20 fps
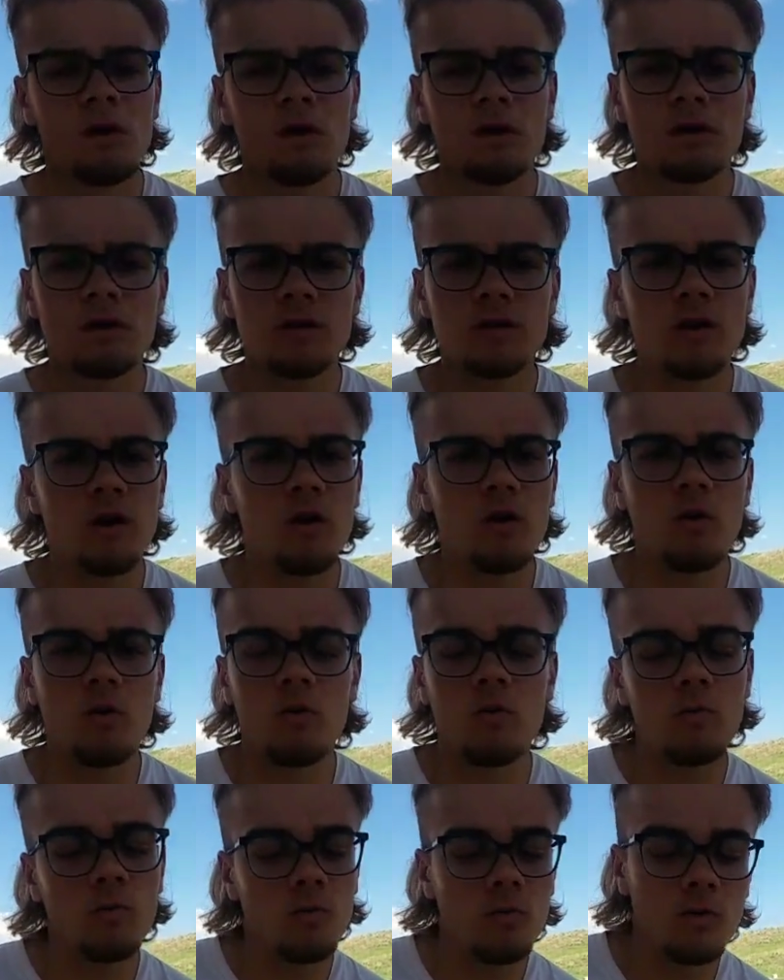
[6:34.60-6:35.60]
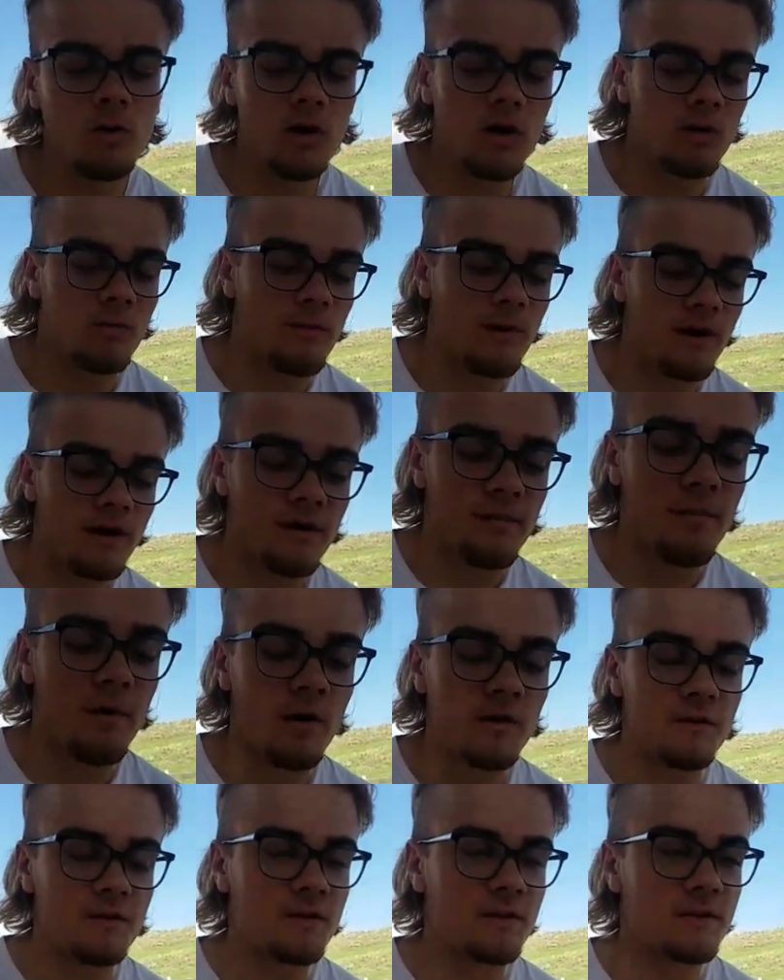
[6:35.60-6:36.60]
So my
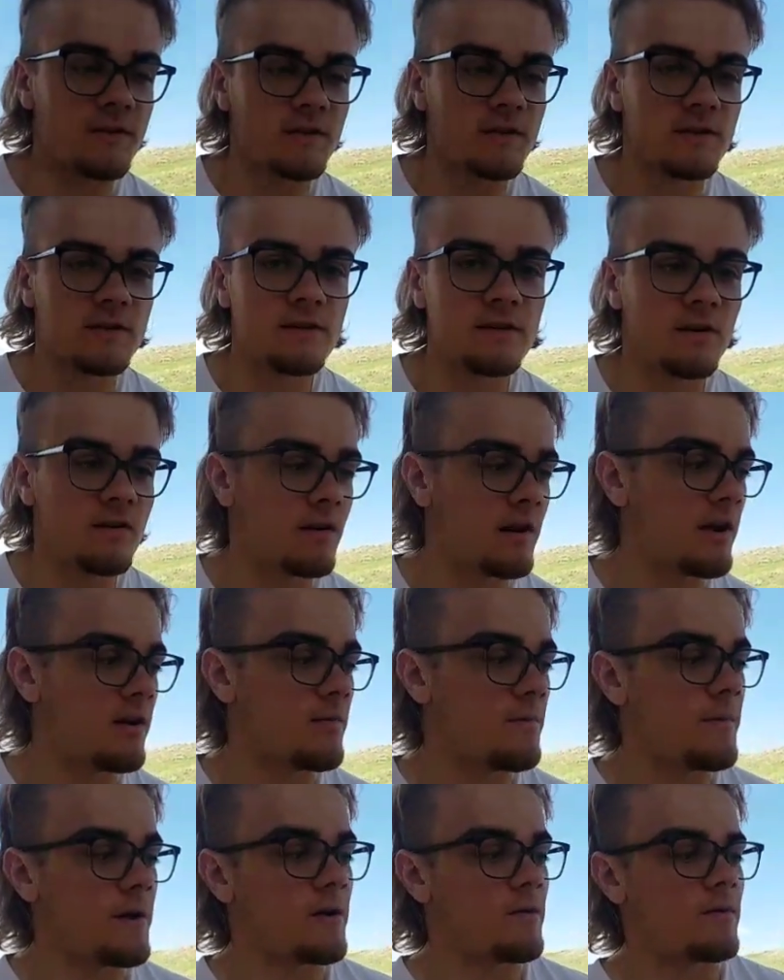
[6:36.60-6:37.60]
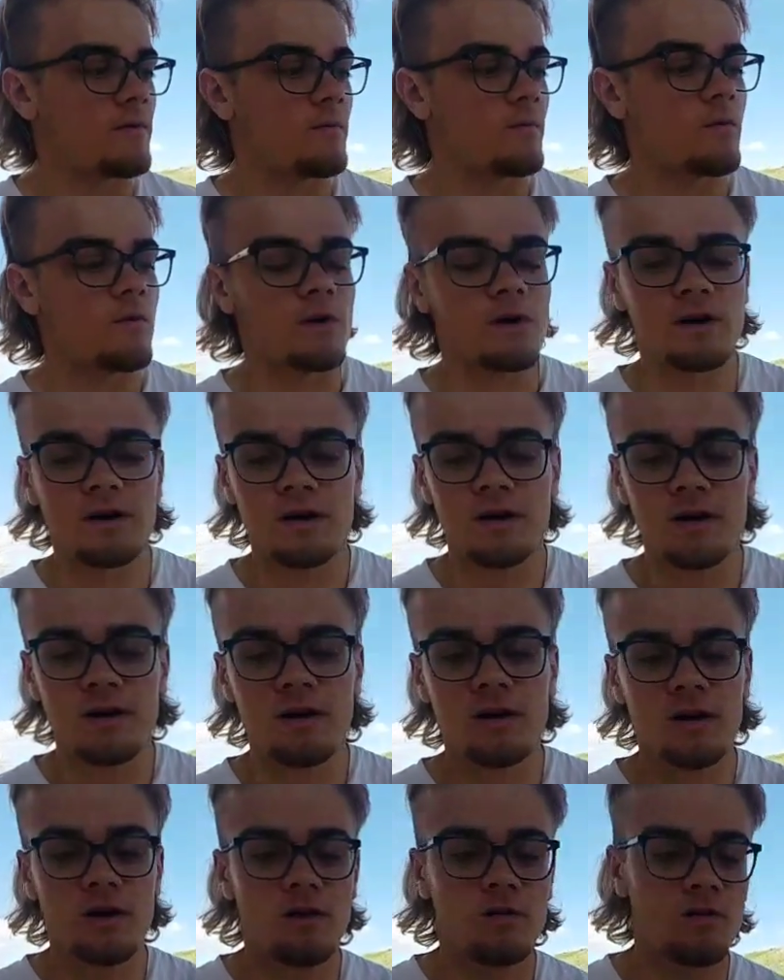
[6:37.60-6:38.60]
hypothesis on how to make one work
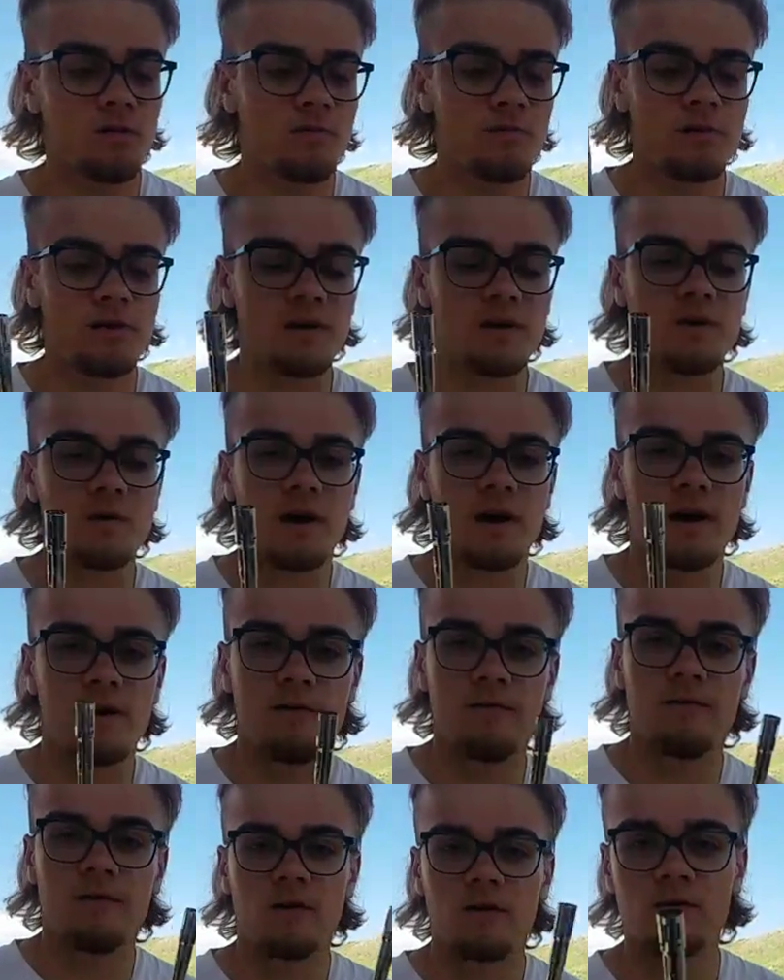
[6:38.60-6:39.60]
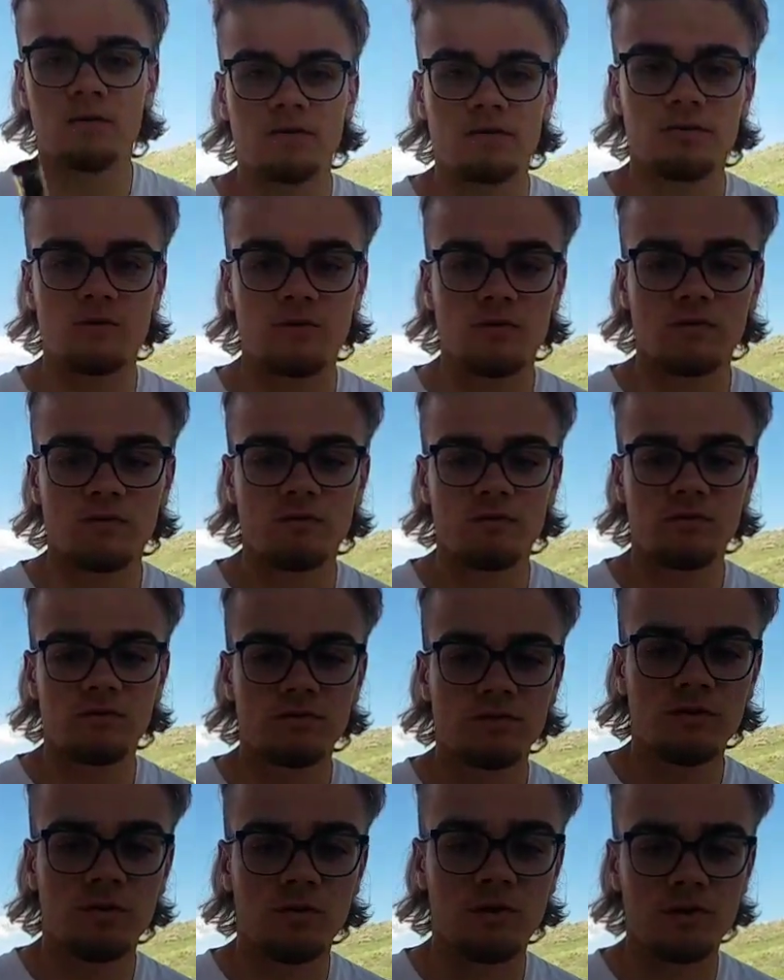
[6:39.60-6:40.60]
would be you have a little
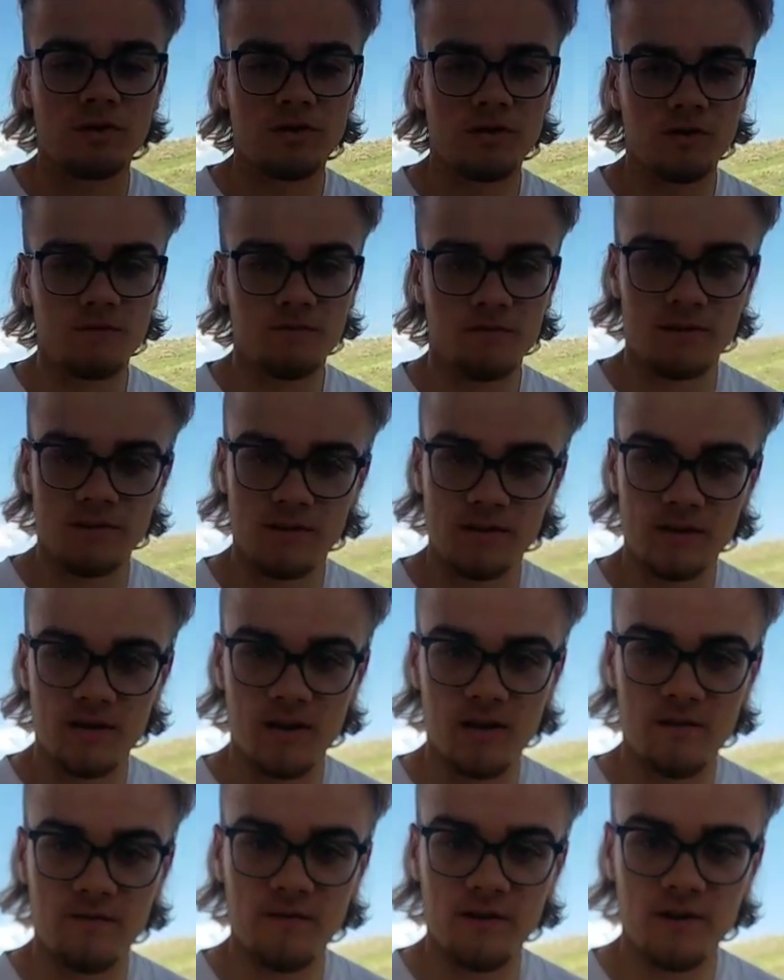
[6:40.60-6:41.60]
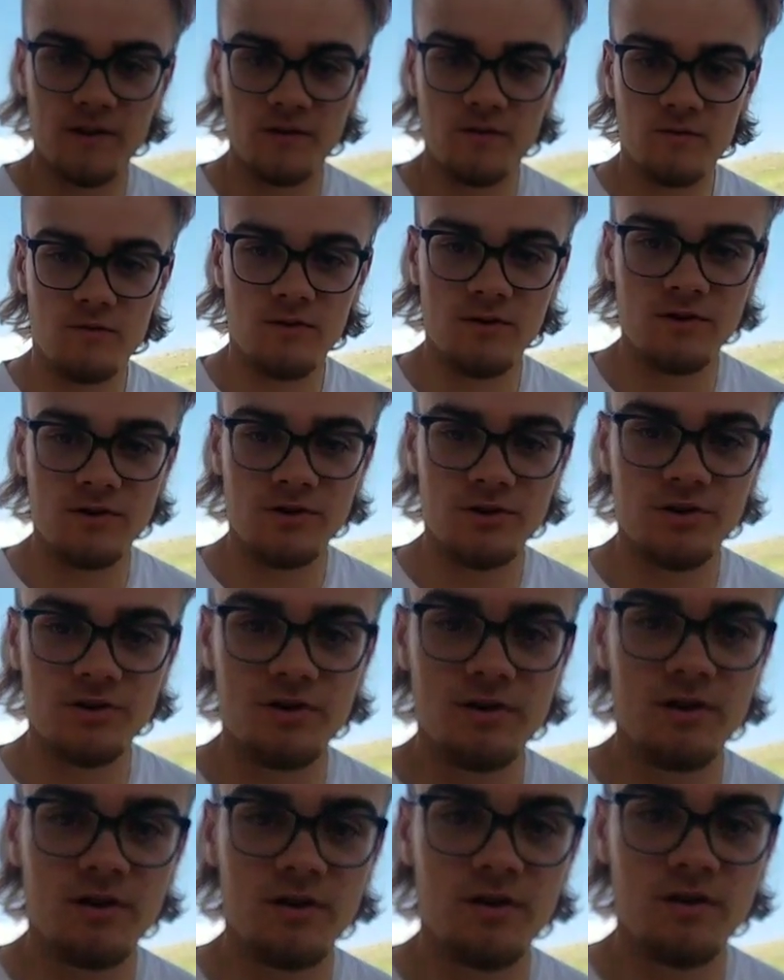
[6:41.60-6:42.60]
torch, so this is kind of like a torch,
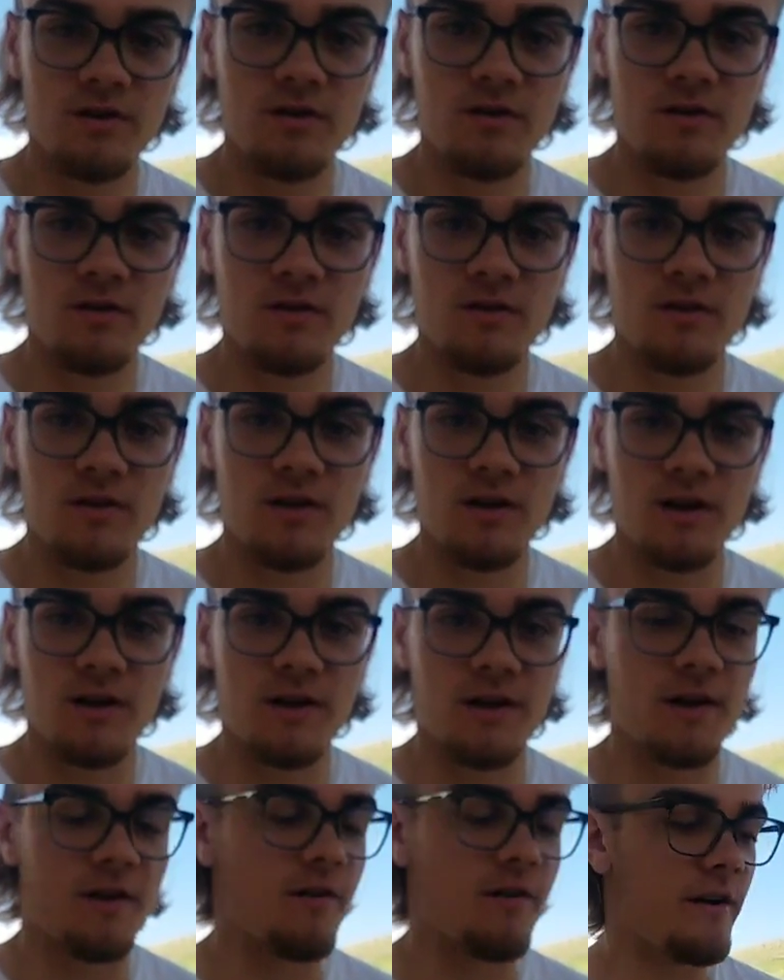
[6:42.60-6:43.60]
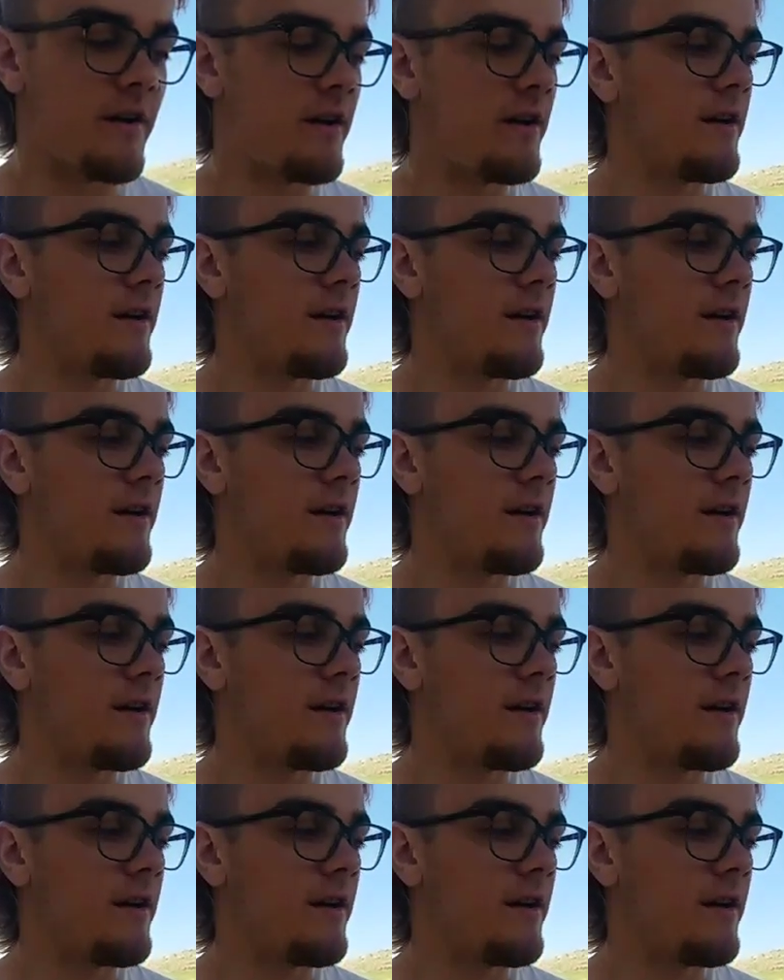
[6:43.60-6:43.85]
kind of hear it,